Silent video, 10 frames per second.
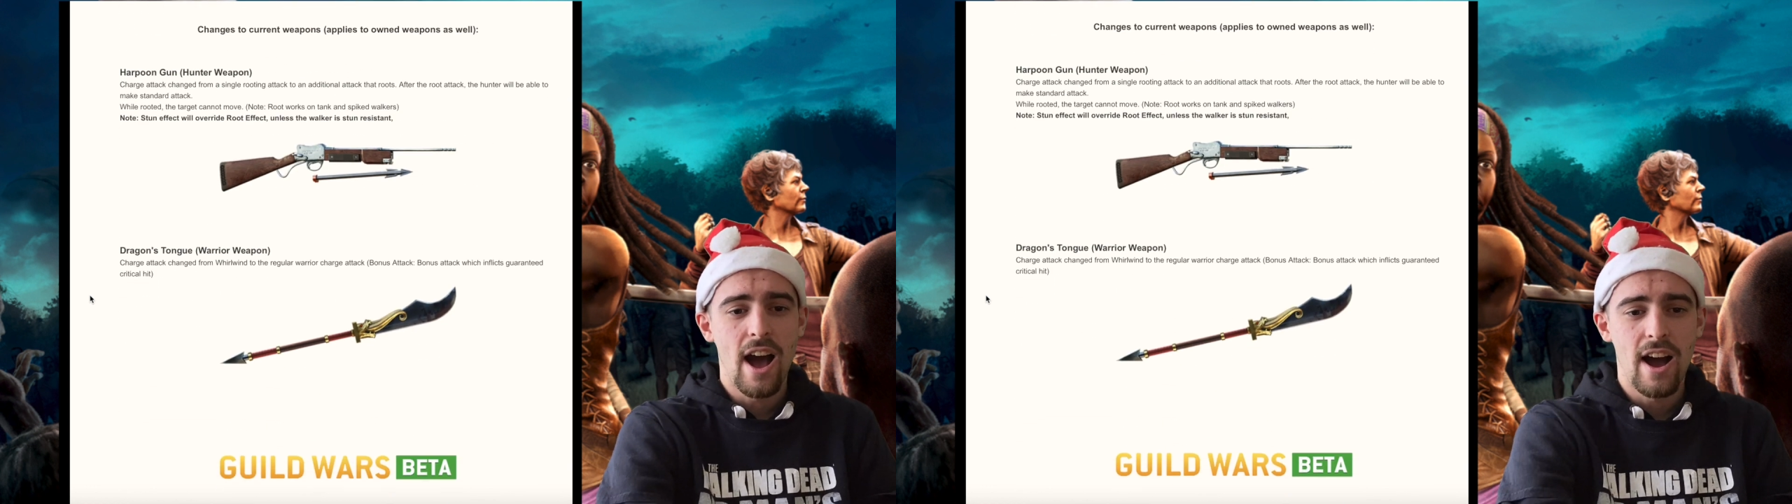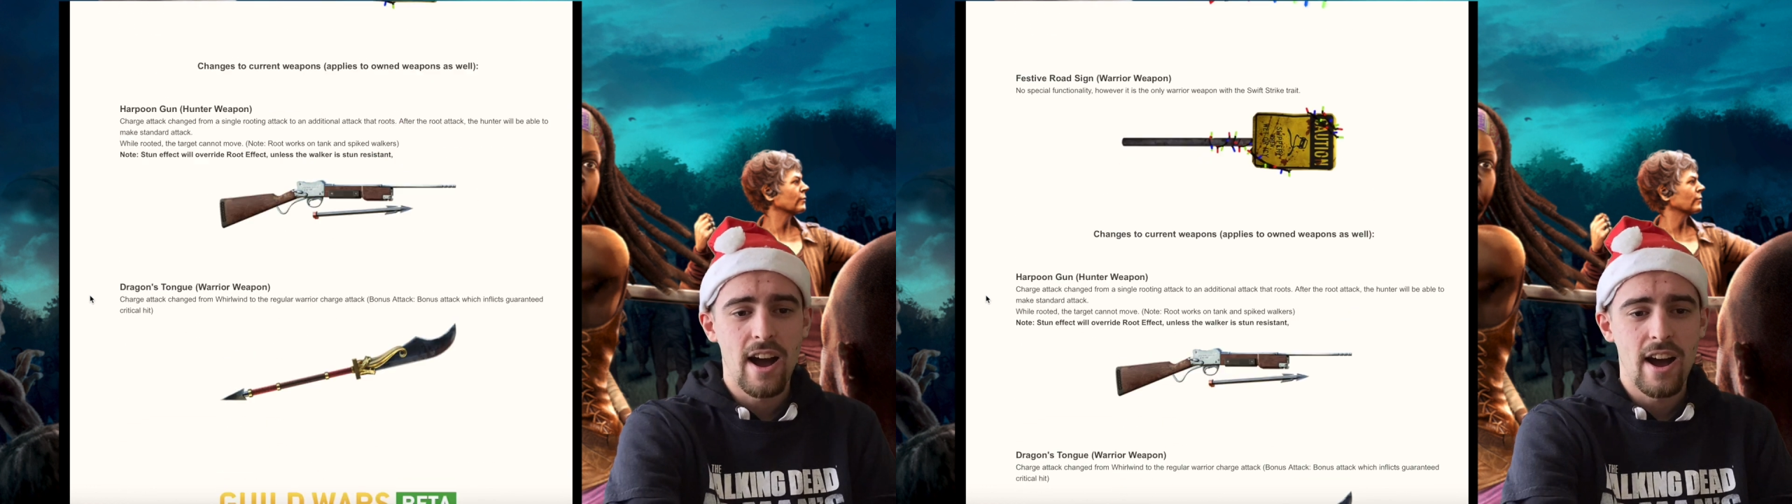
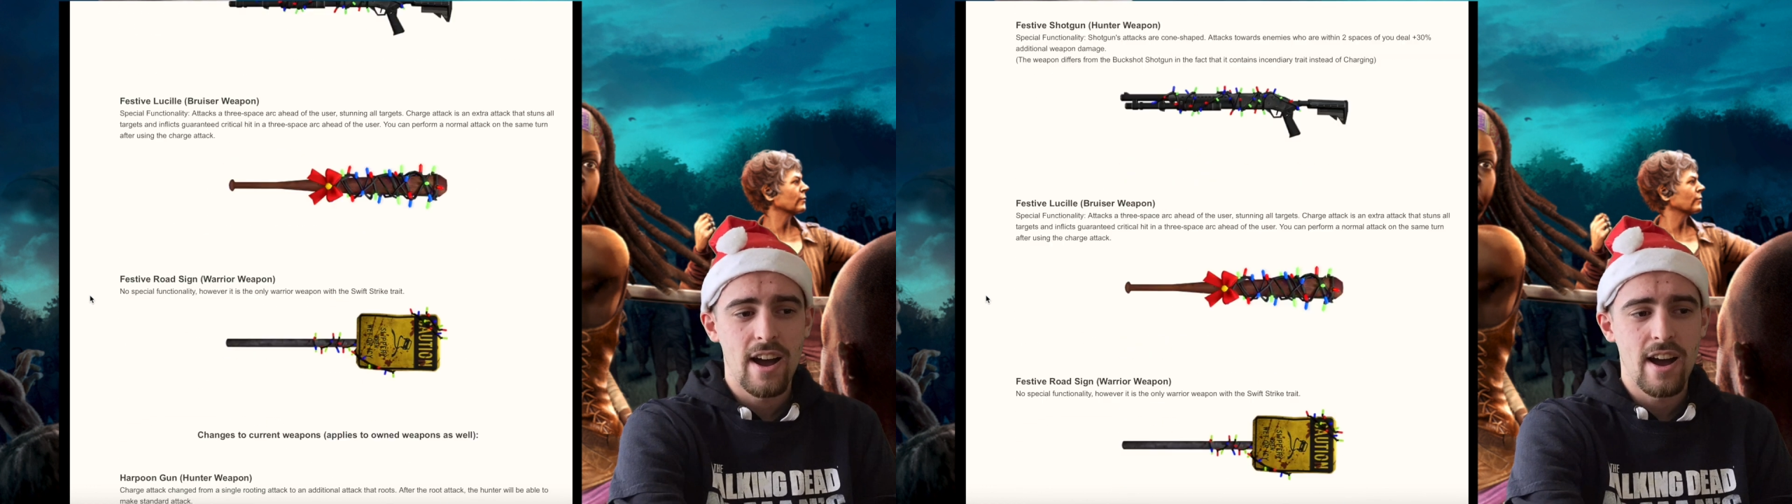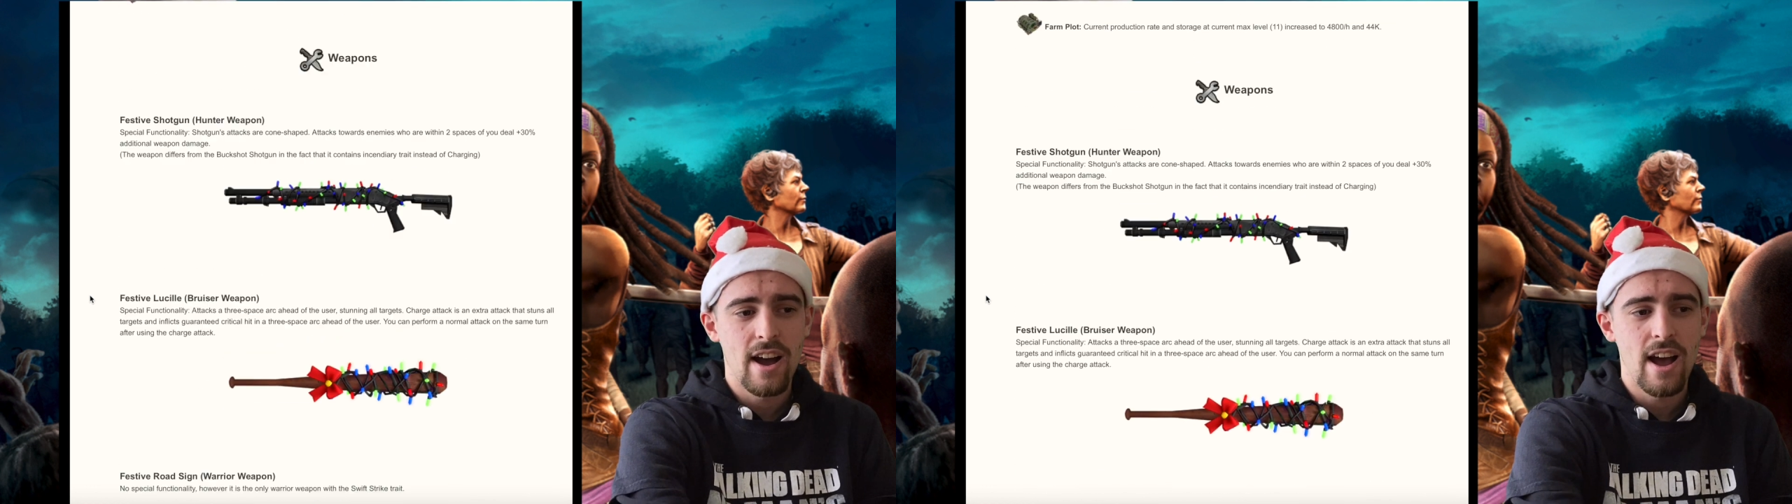
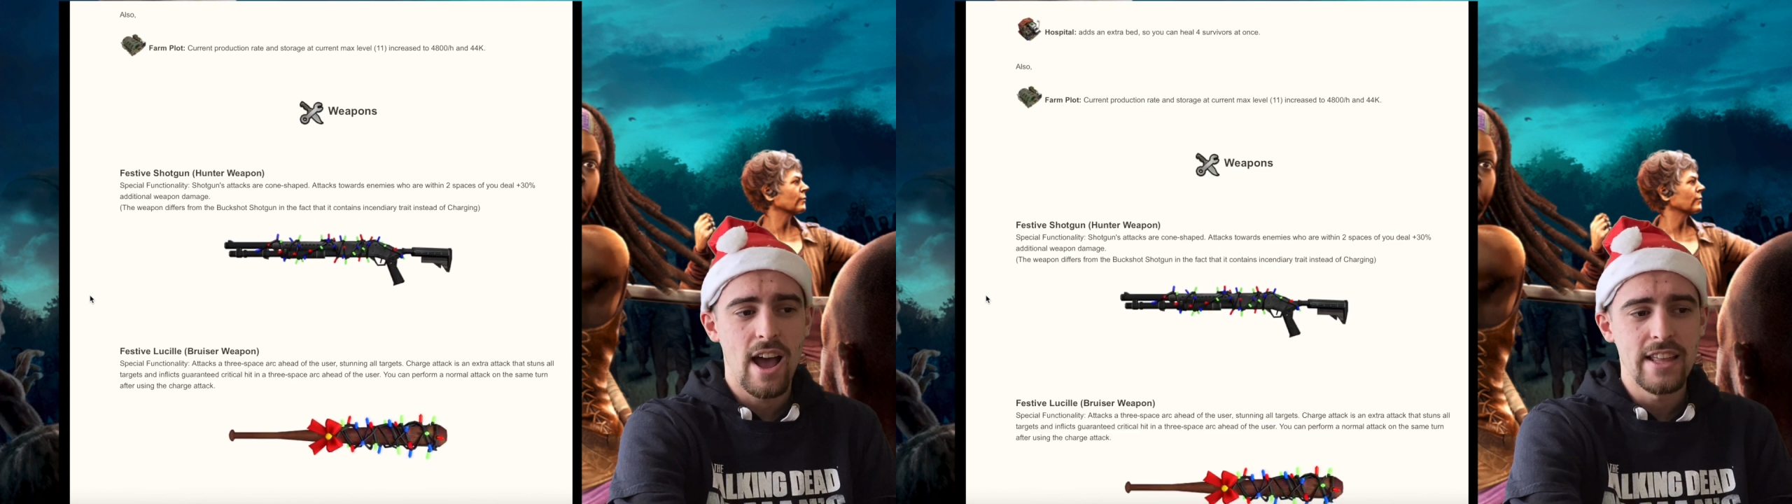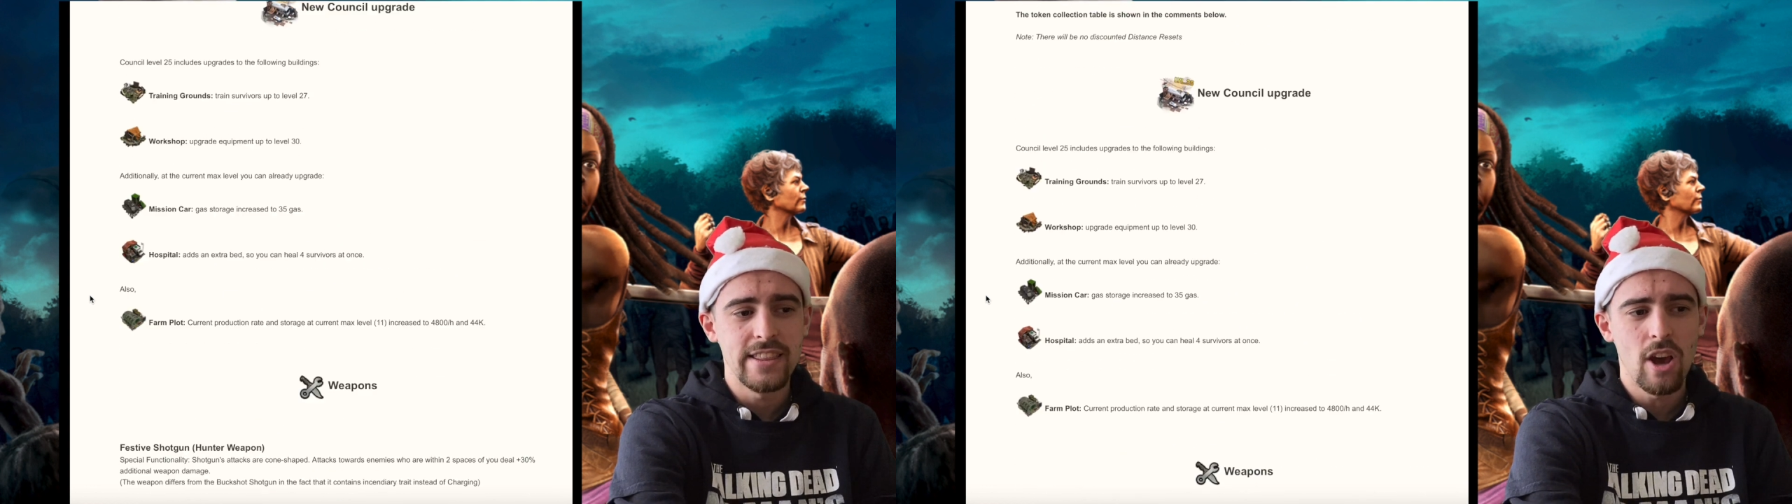
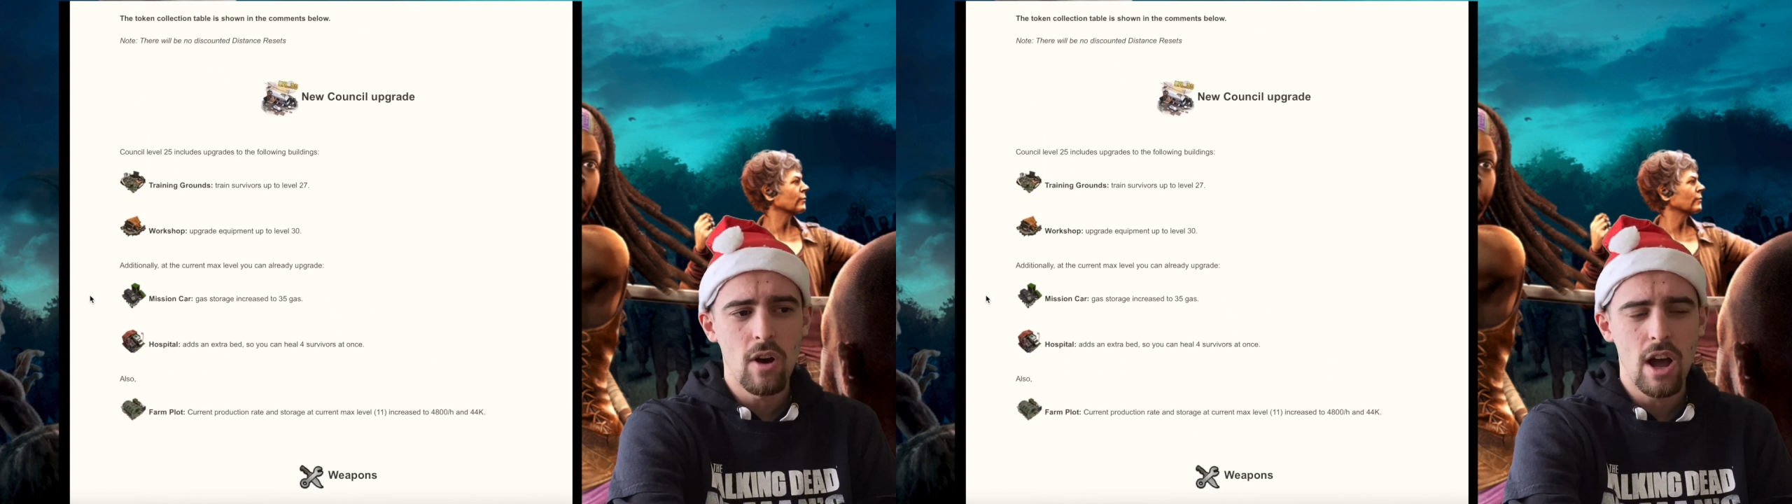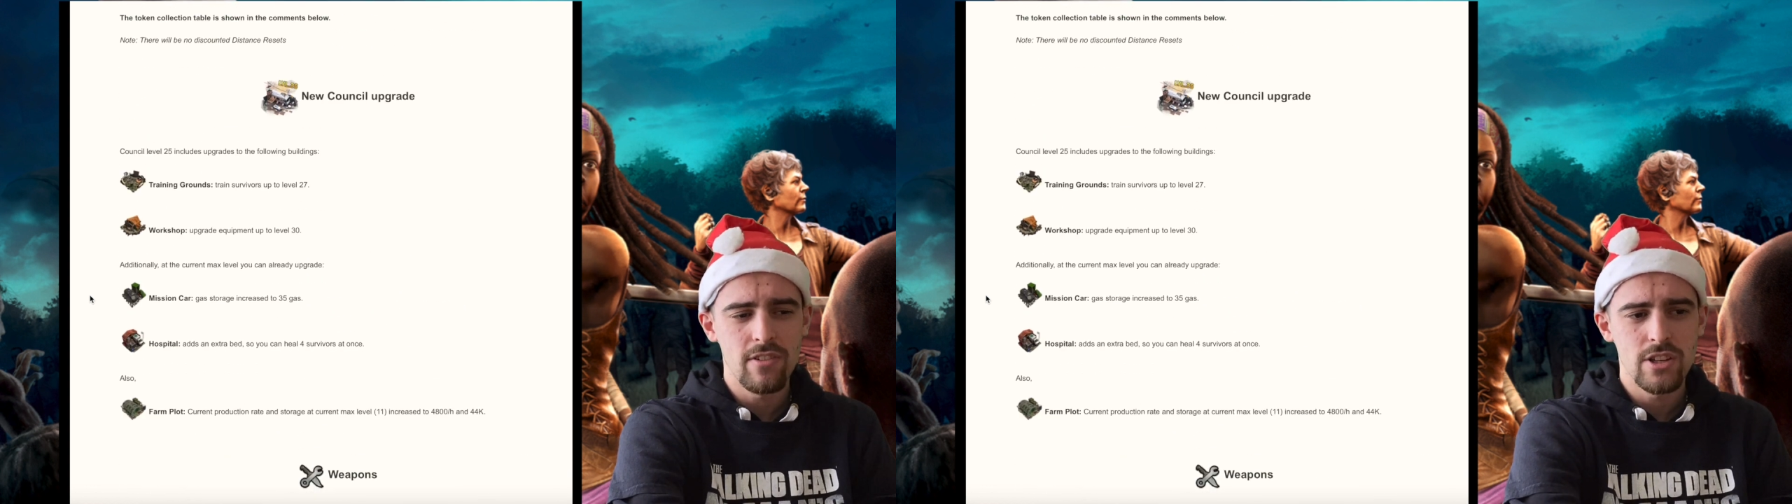And they
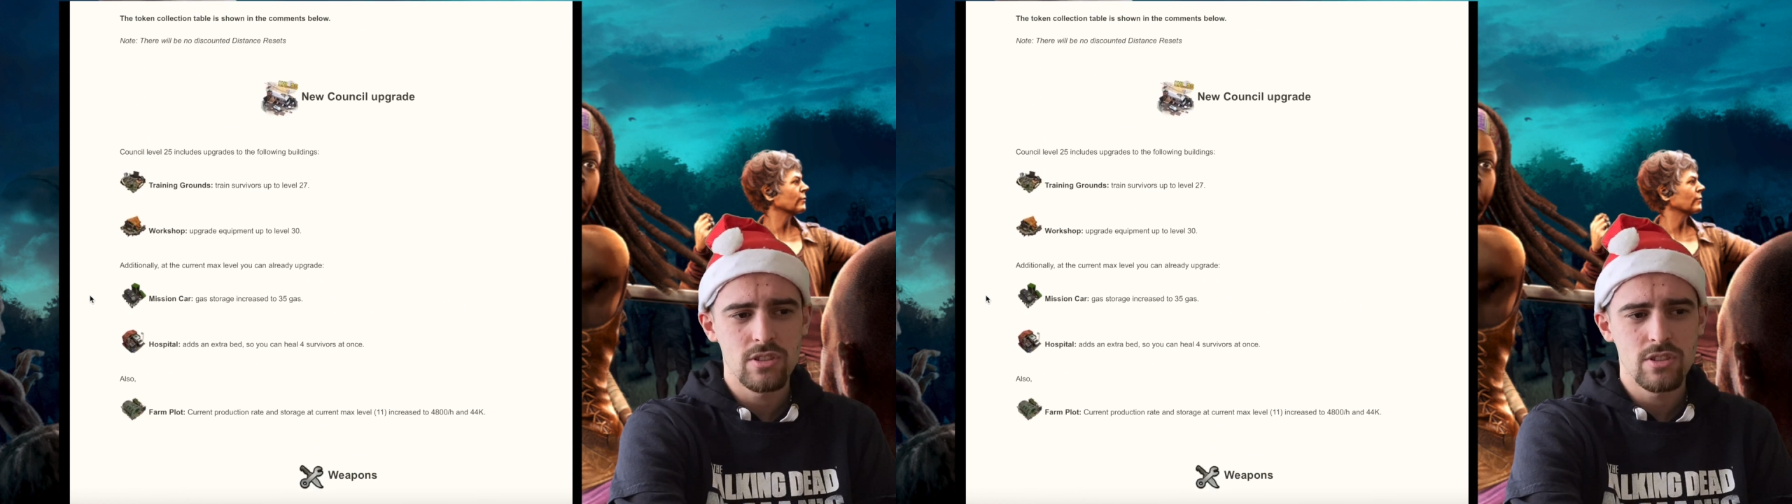all have